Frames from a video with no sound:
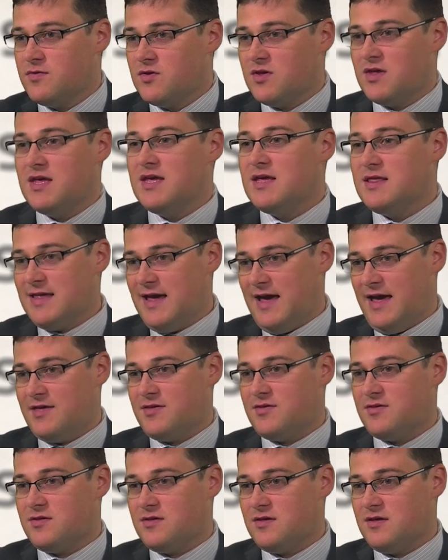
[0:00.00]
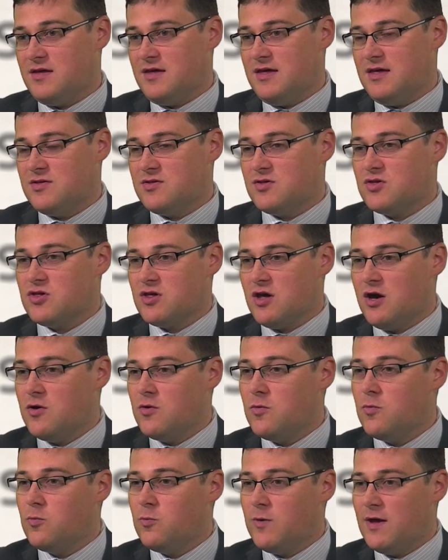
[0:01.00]
the key test is to
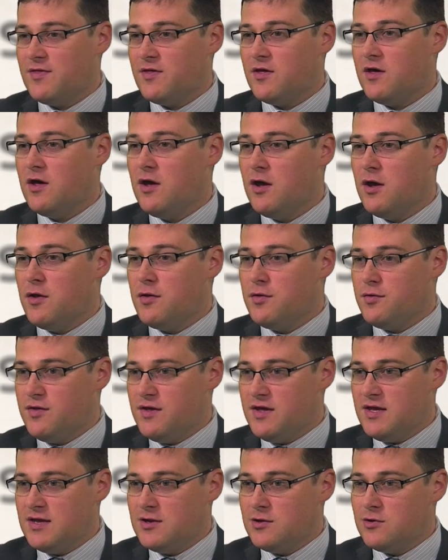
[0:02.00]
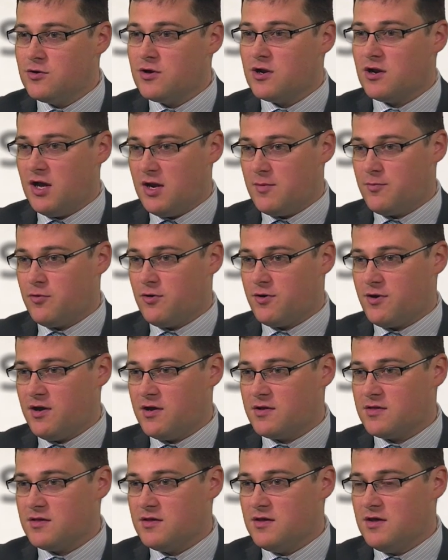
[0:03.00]
show whether the lookalike
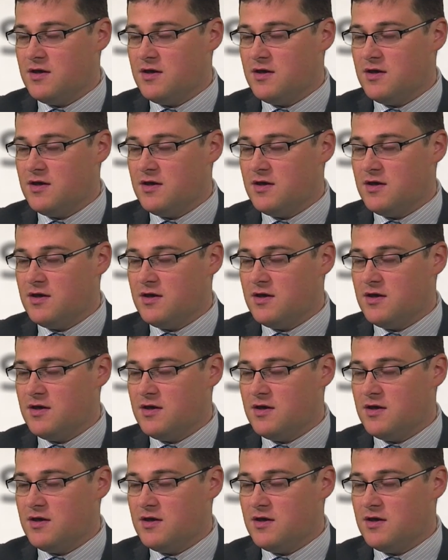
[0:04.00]
product